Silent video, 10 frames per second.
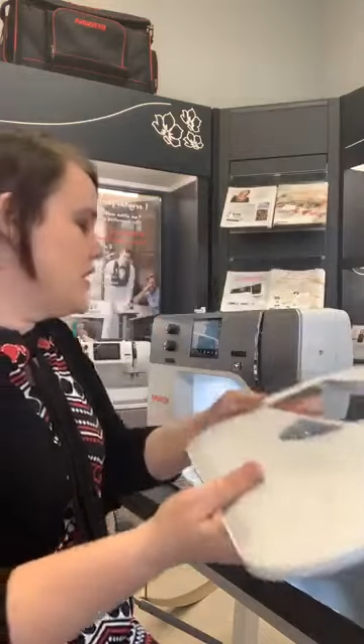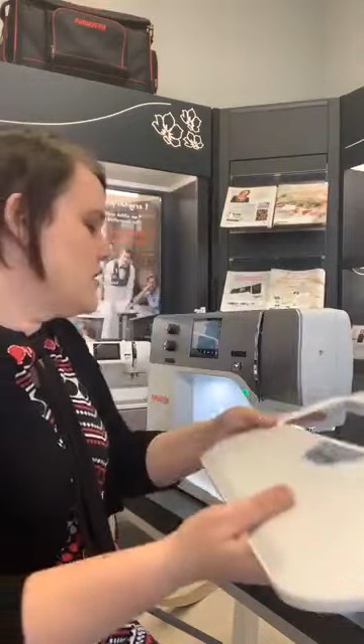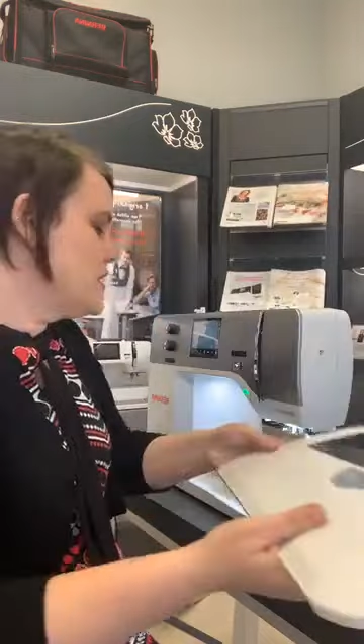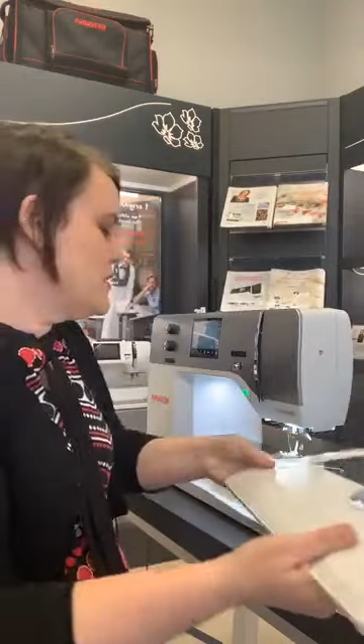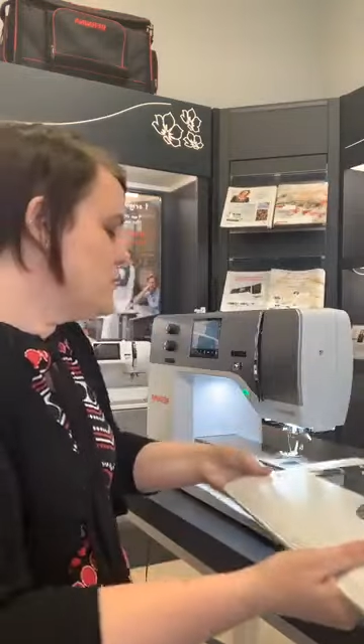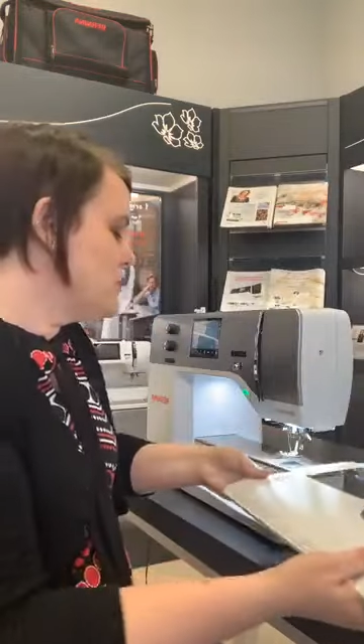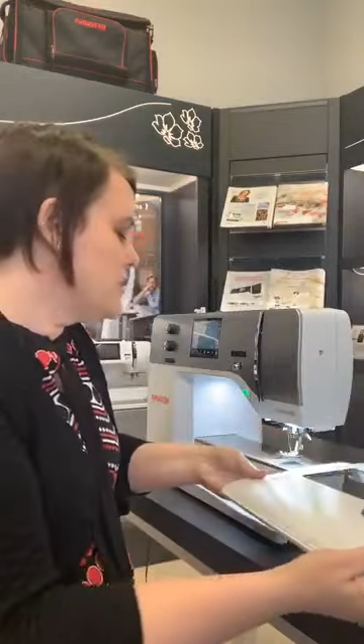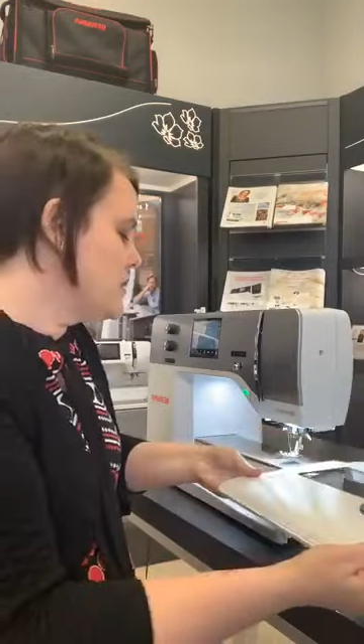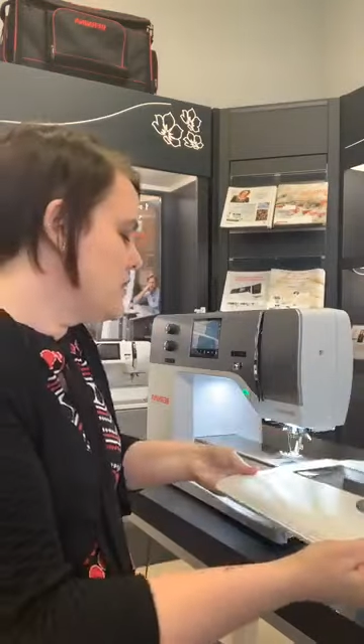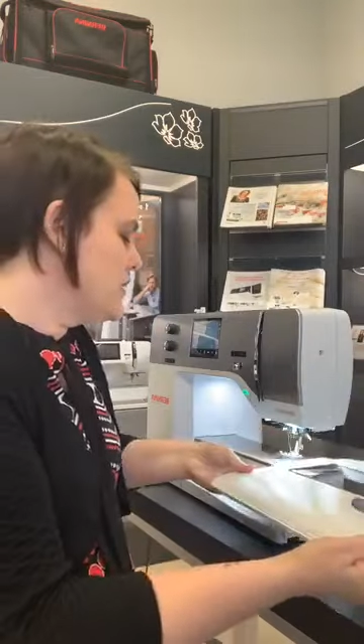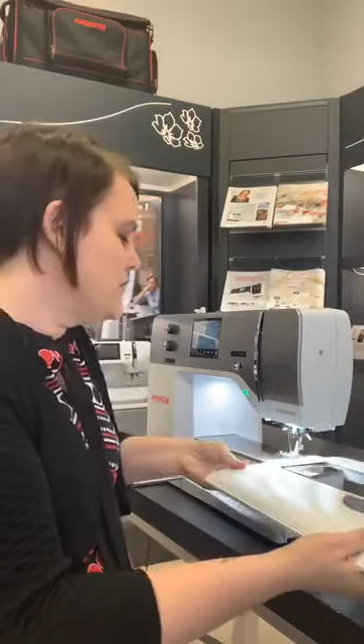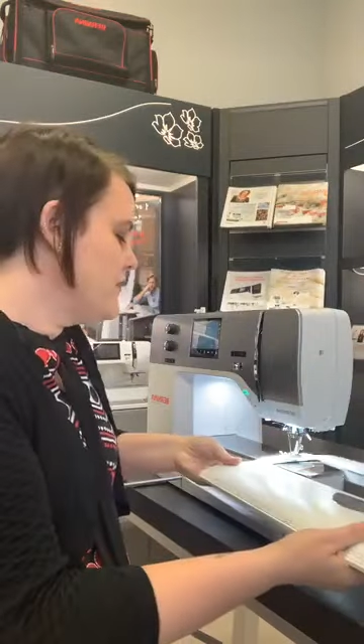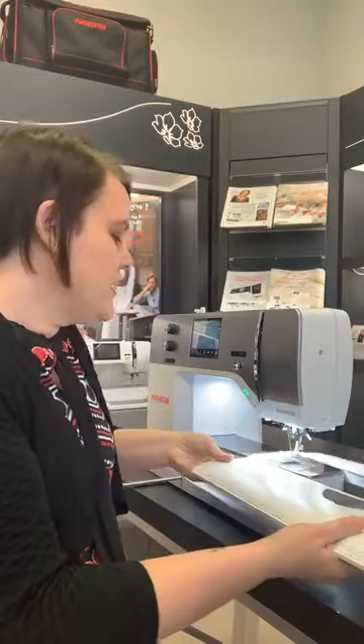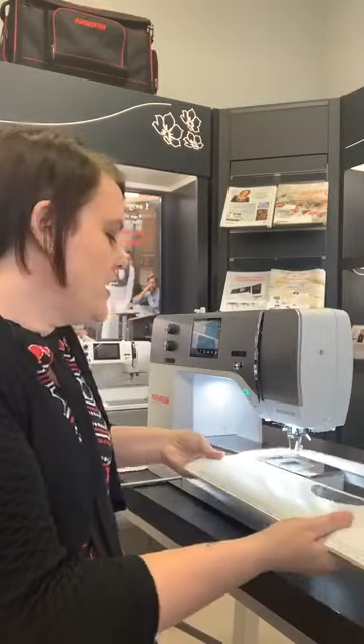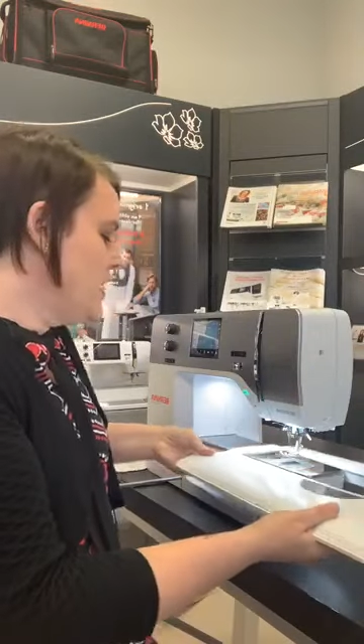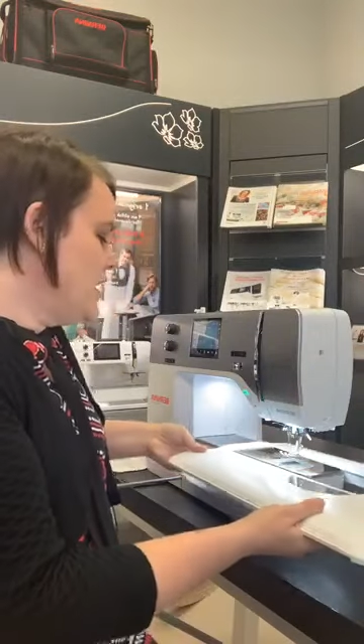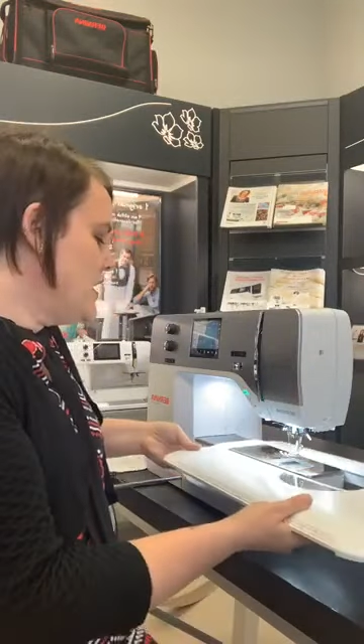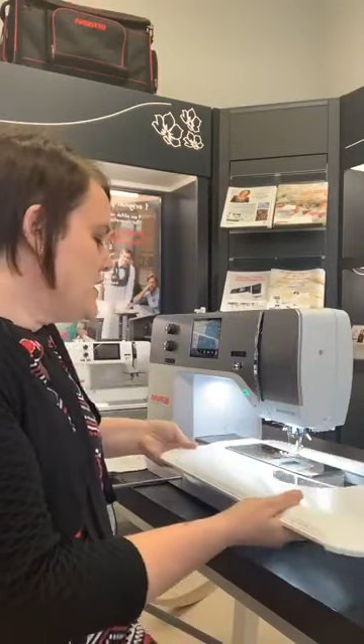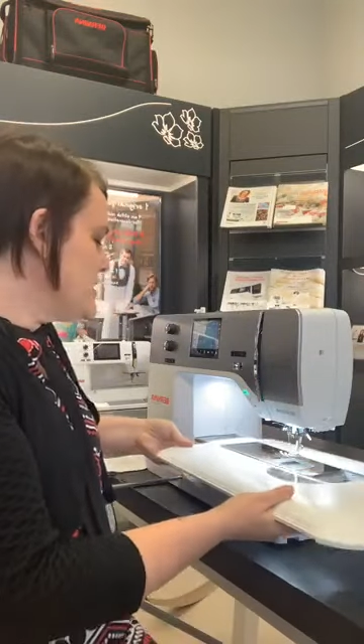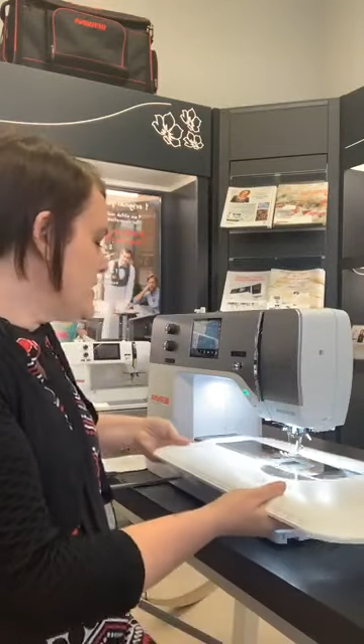area to work on.
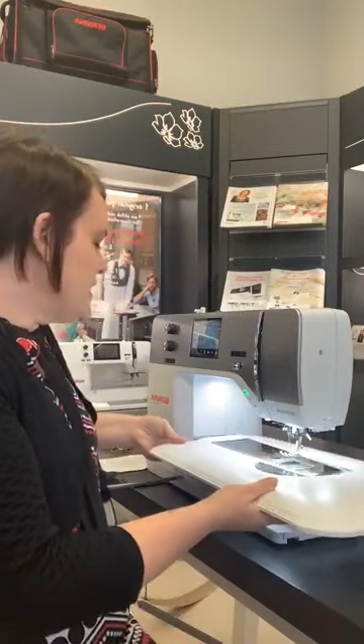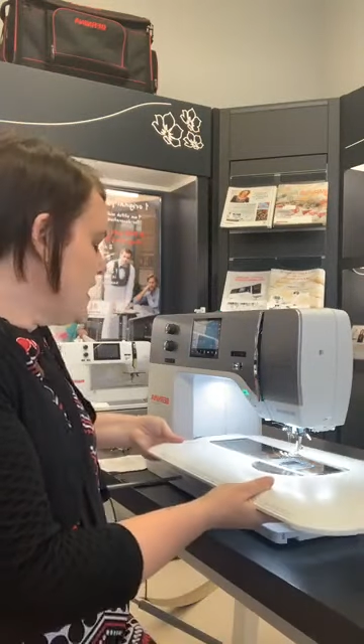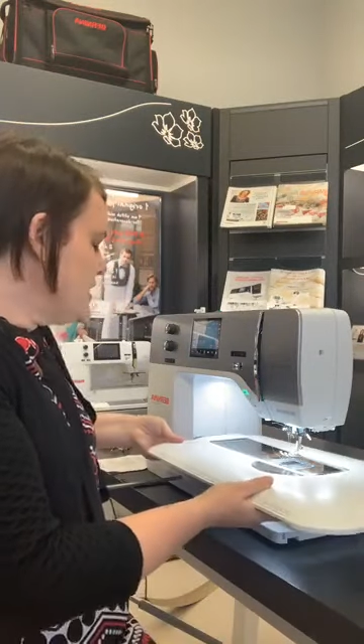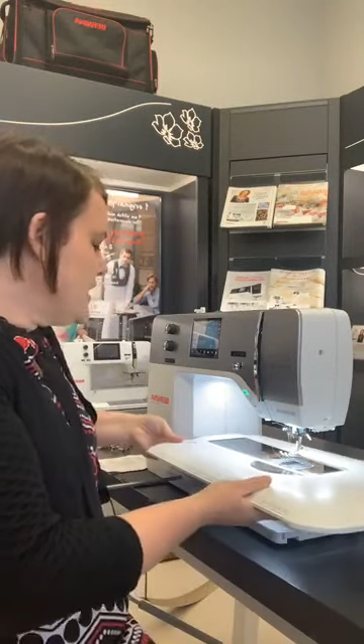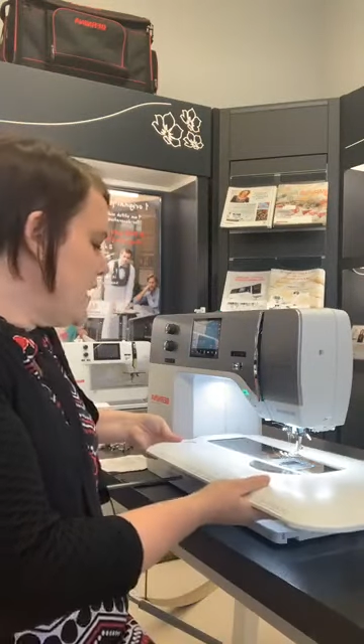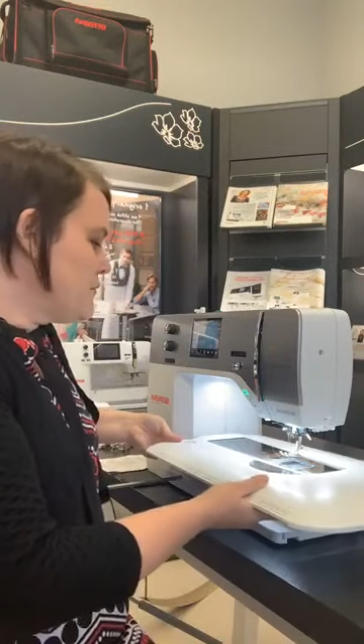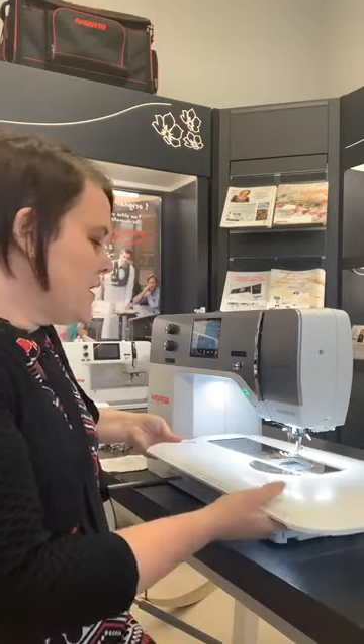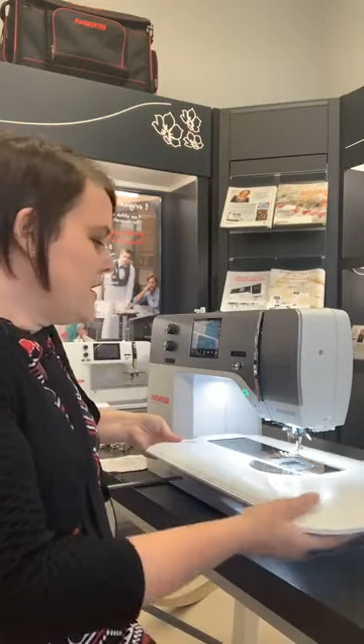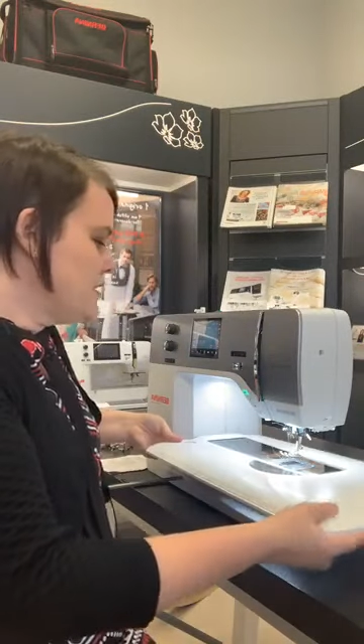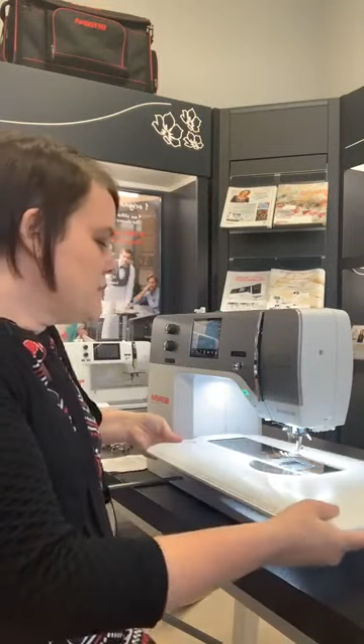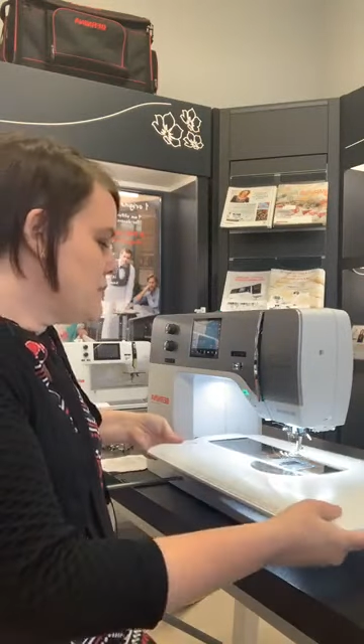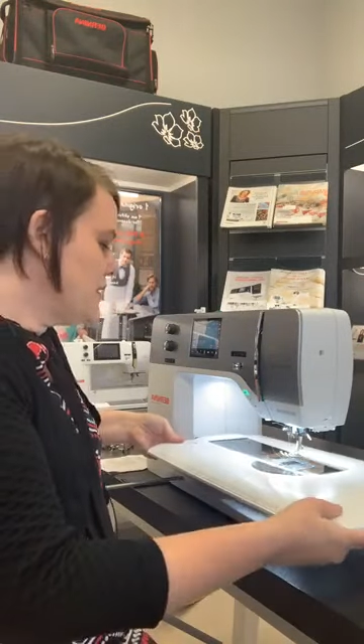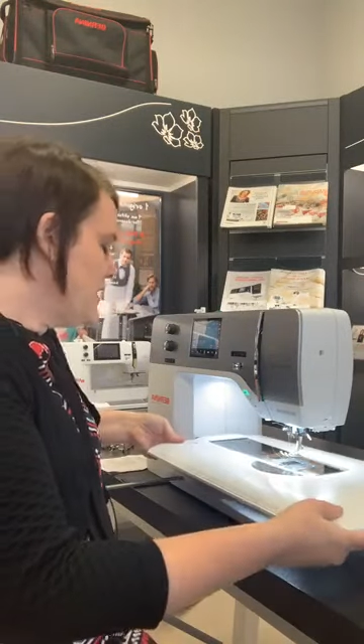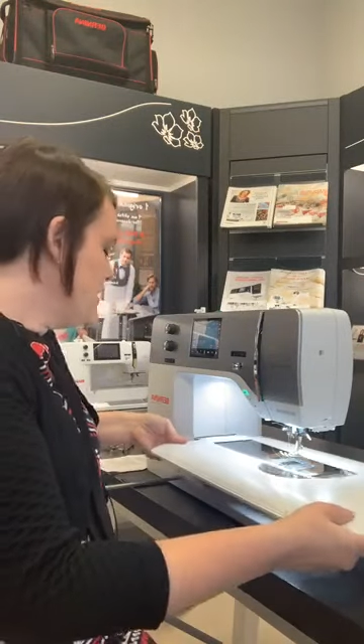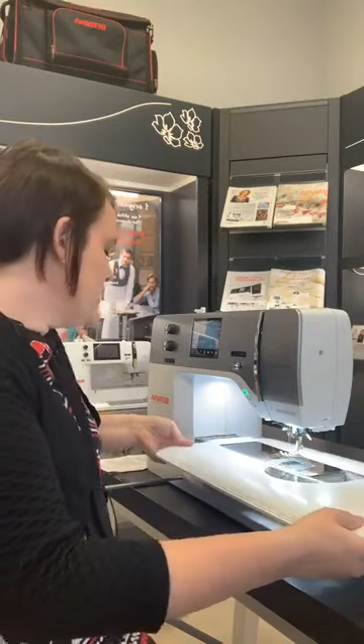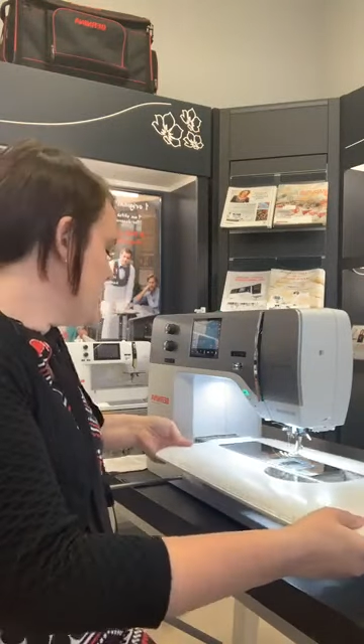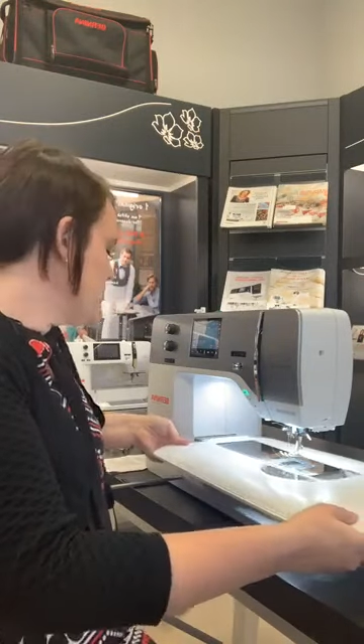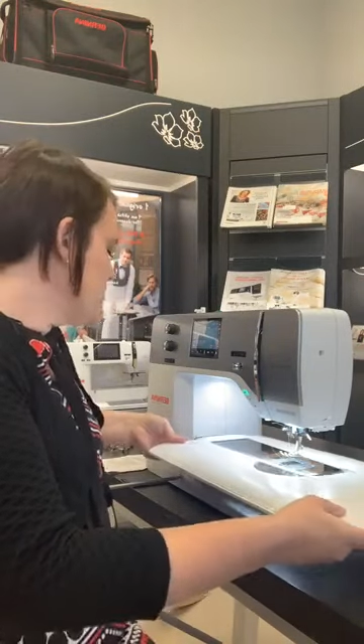And slide that right into place.